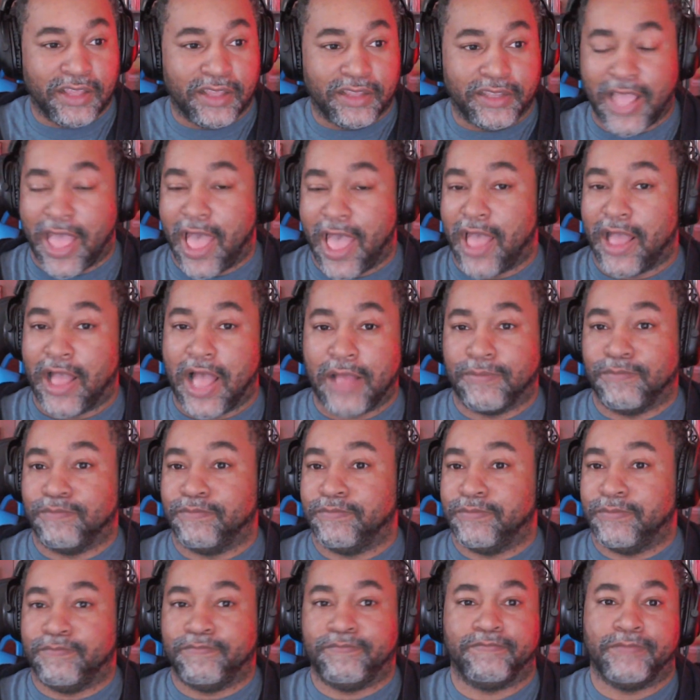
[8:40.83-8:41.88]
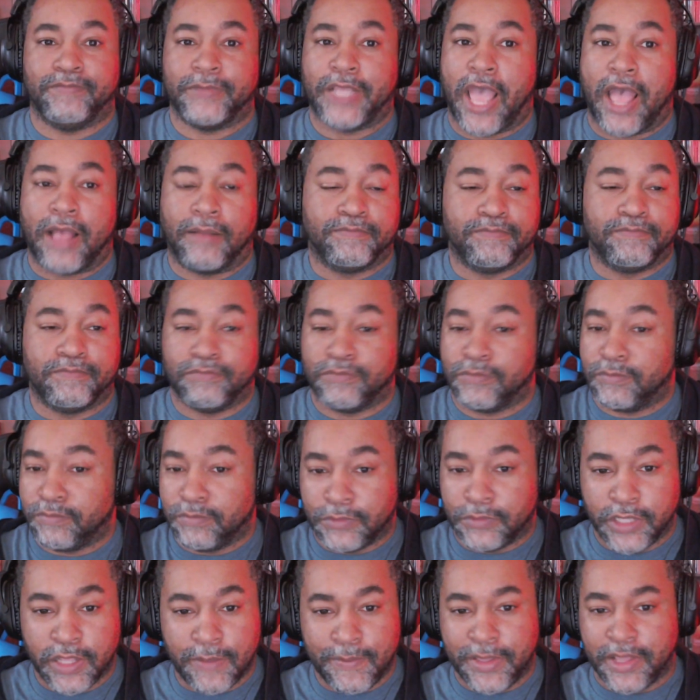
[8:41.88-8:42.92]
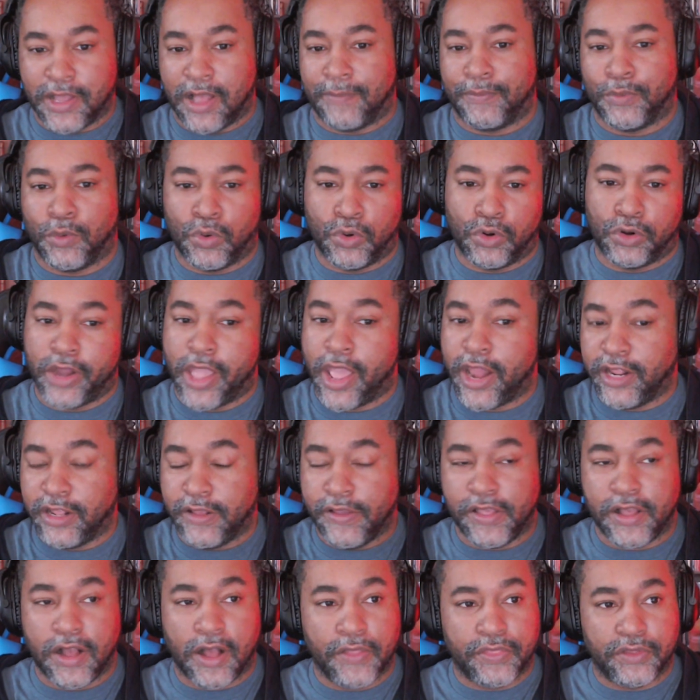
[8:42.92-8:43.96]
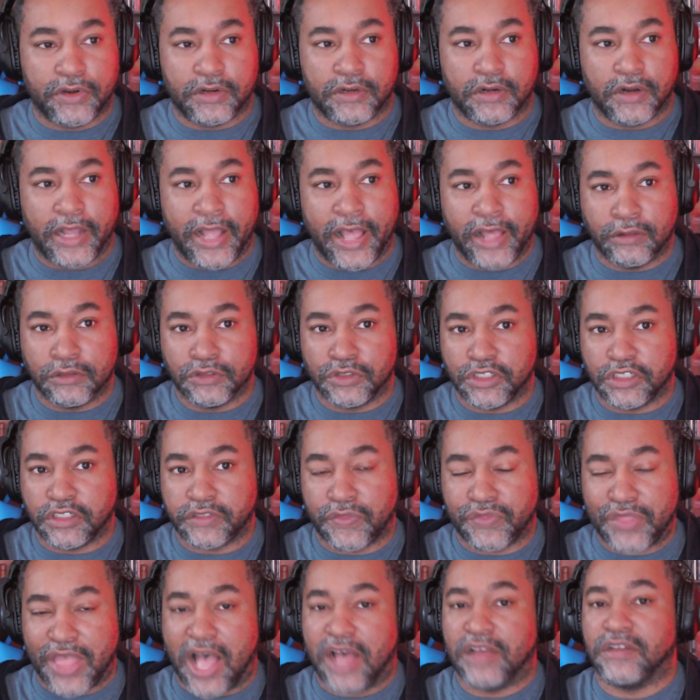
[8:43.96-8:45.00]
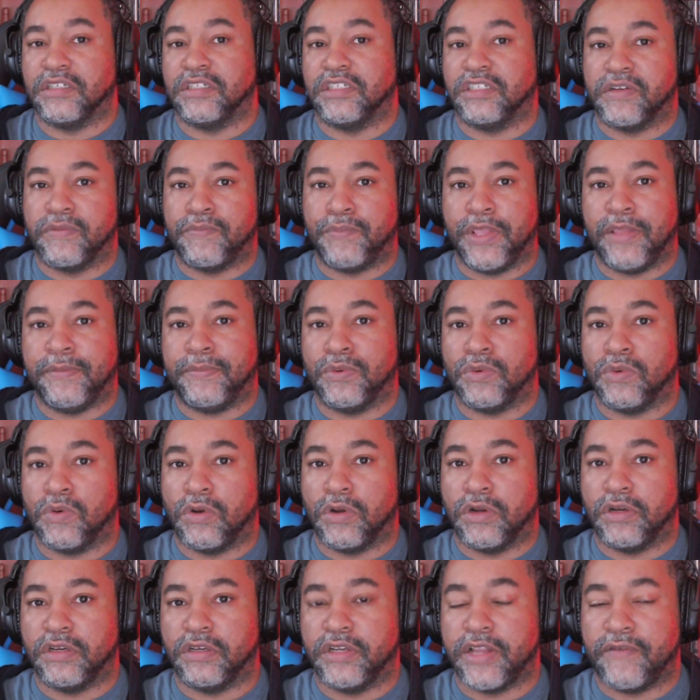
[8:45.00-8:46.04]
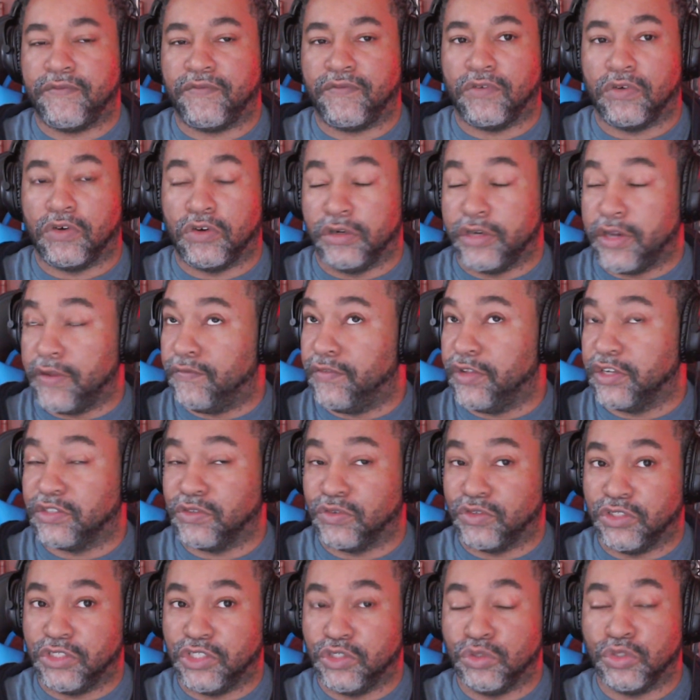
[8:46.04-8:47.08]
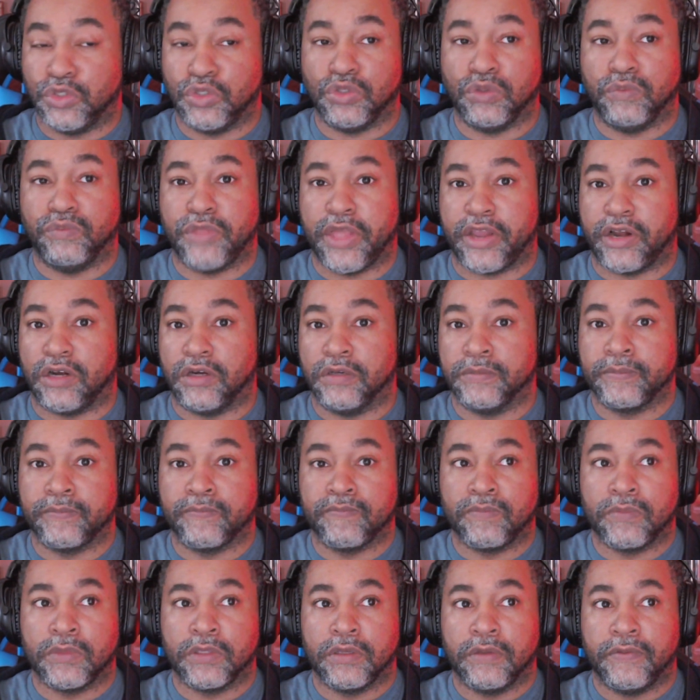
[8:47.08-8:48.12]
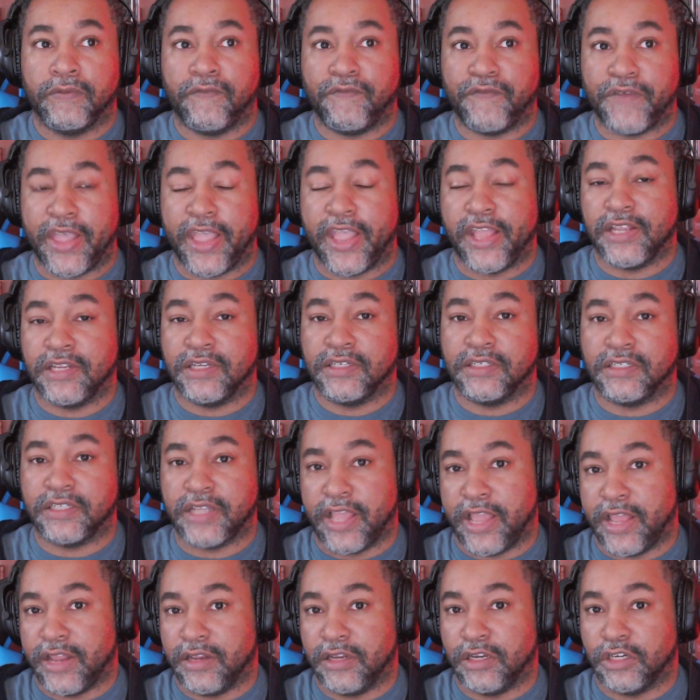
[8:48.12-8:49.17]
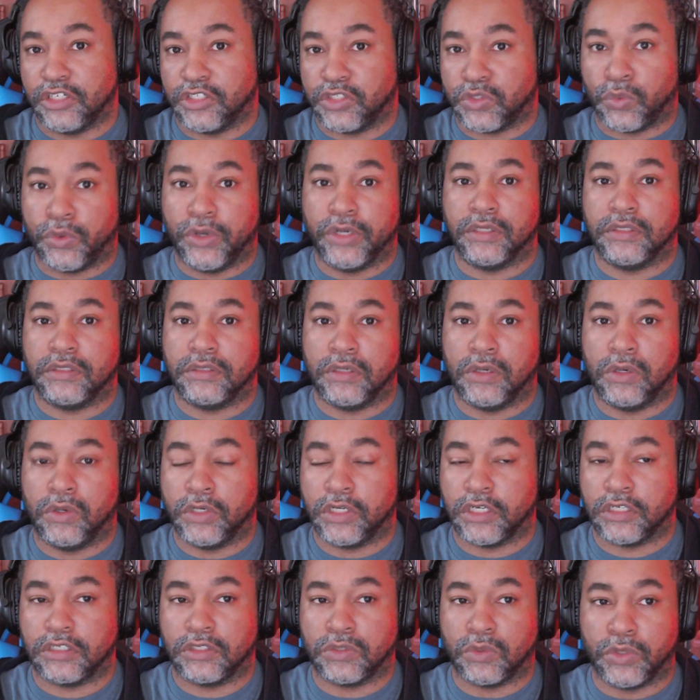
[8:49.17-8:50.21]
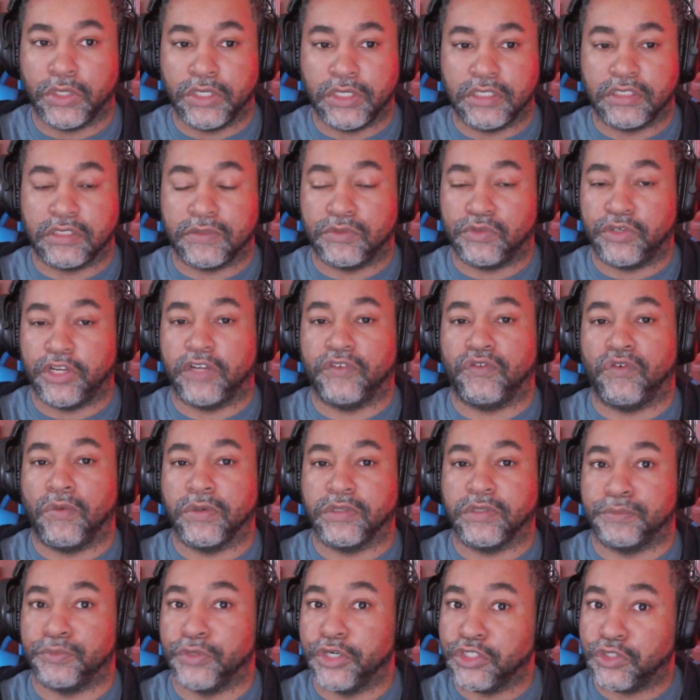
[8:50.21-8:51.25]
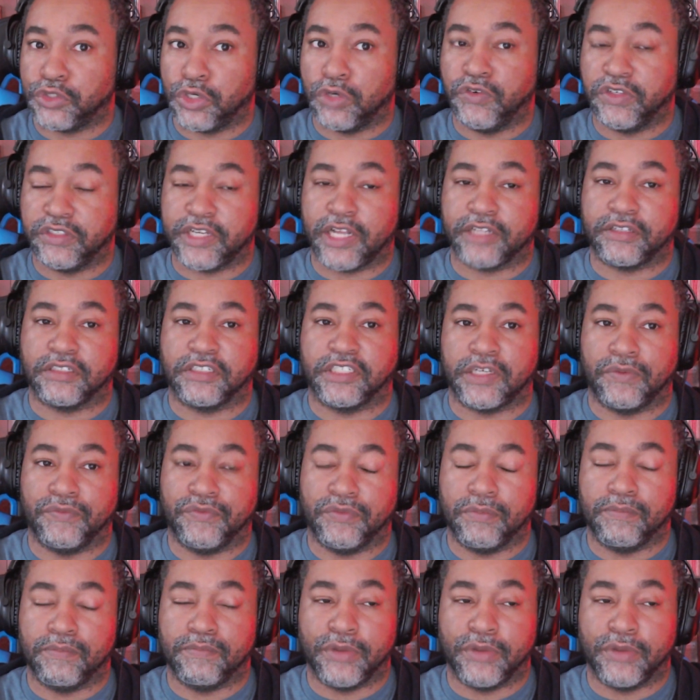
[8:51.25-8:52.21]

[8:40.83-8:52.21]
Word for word: Yeah, hit me up, or any other hundreds of thousands of people on Netflix, YouTube that are fans and historians of Transformers. I'm pretty sure you reached out to some of them.